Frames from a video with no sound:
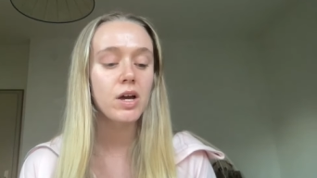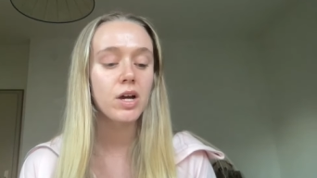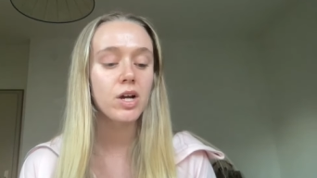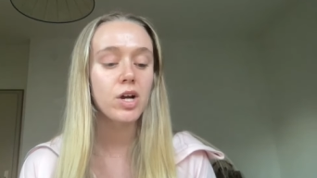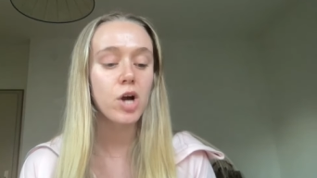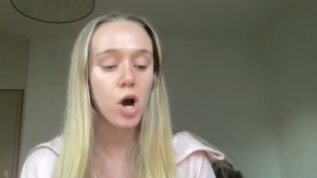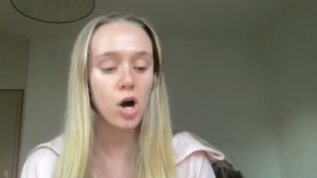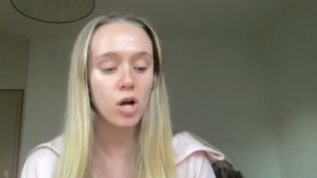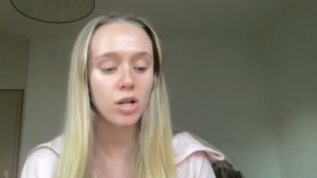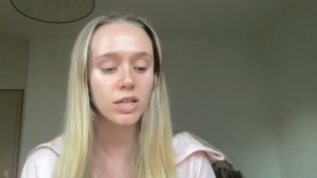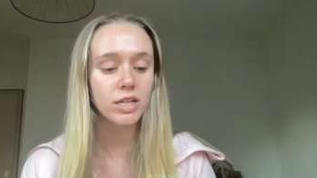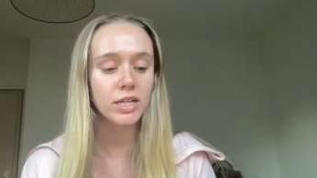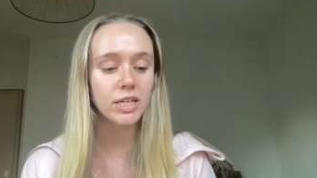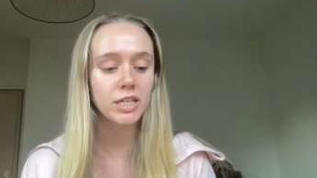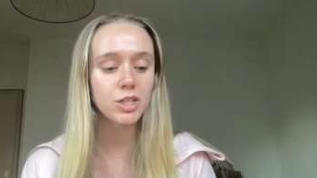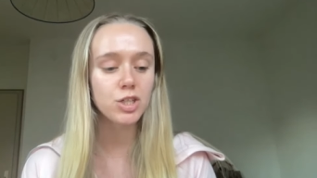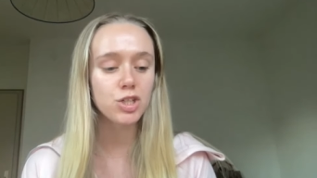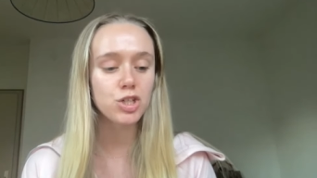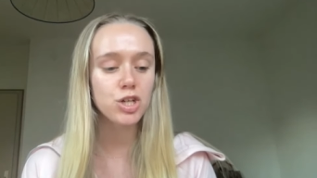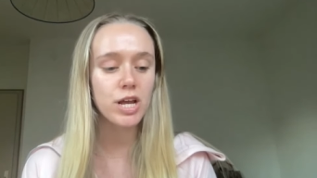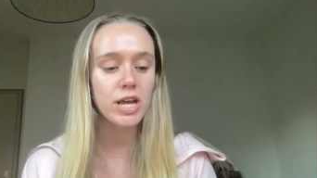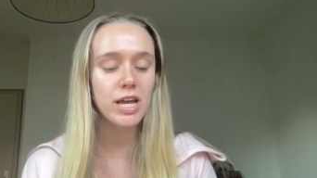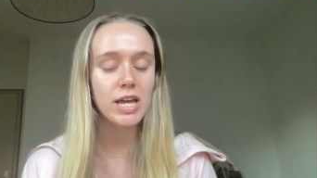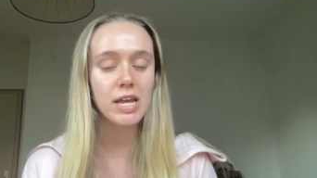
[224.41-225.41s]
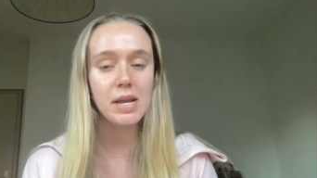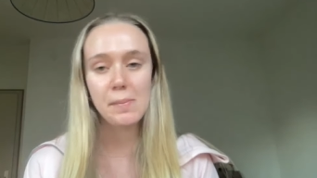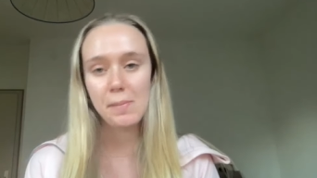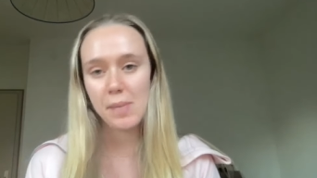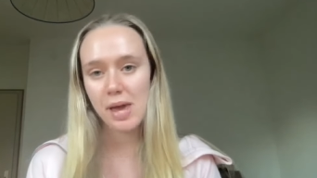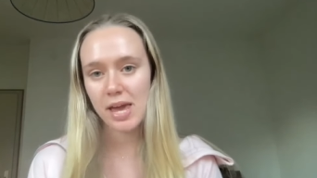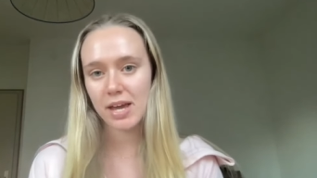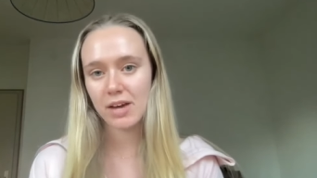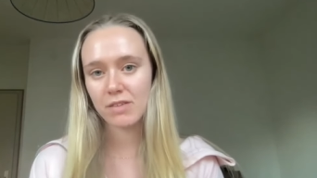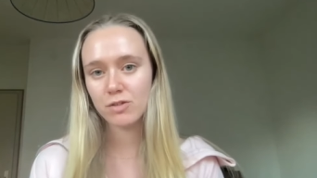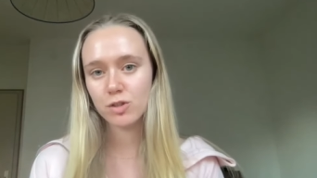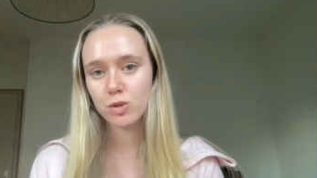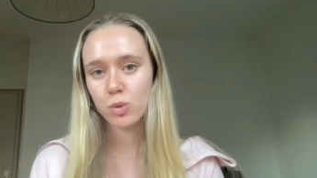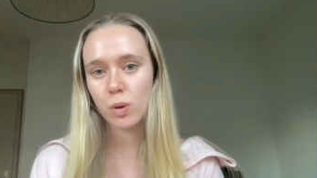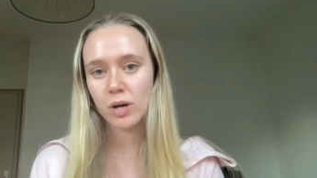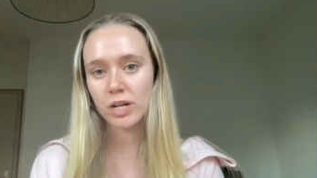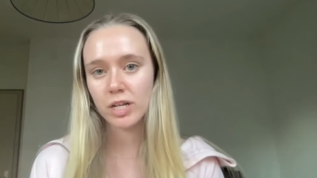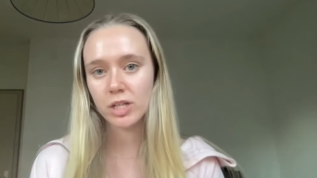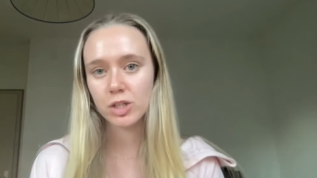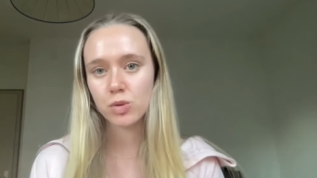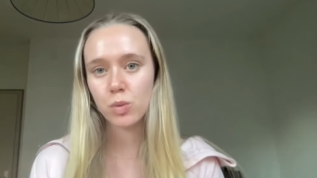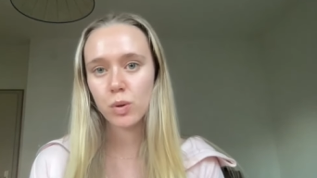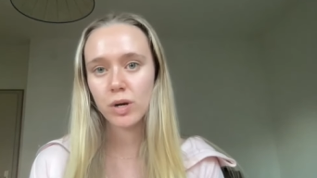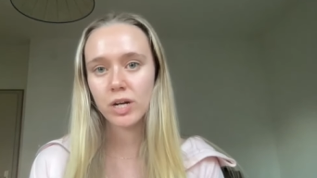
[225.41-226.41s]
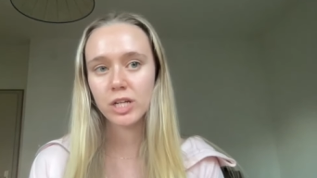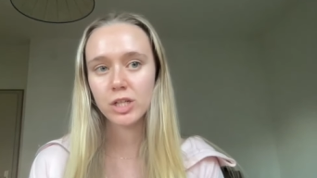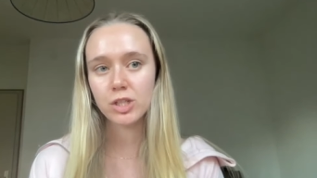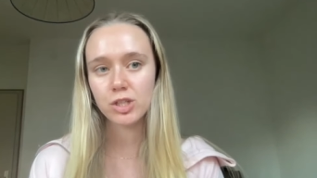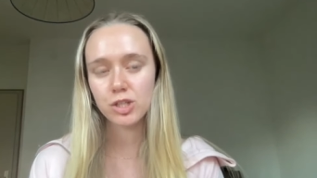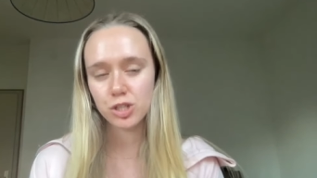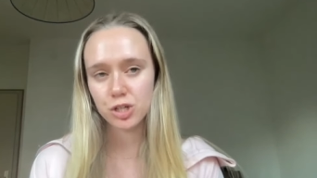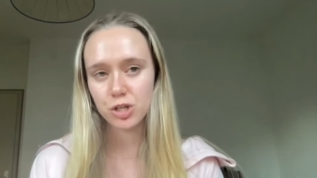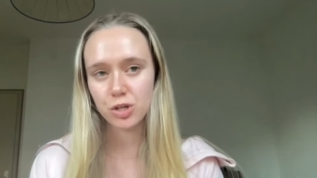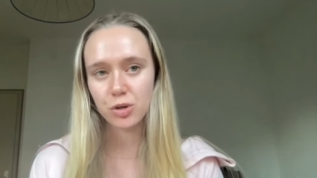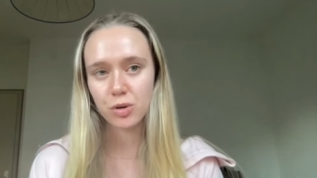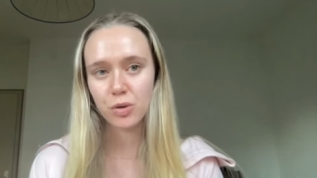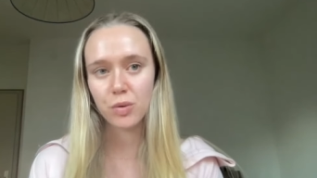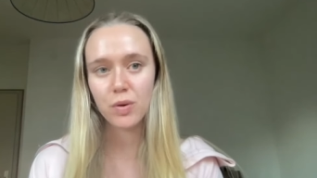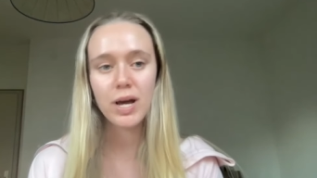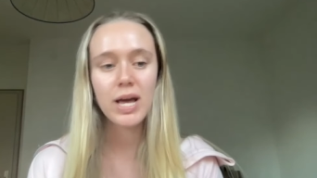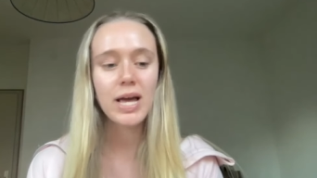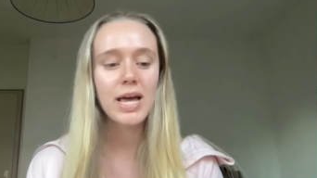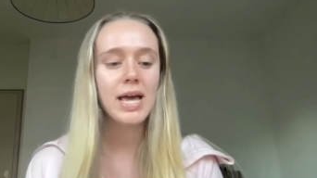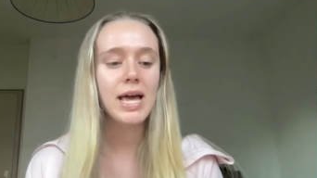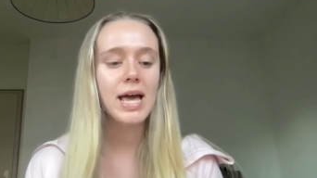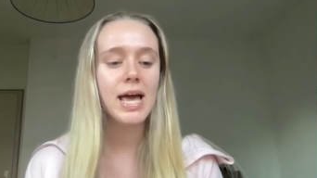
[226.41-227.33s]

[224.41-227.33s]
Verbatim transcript: college in May of 2022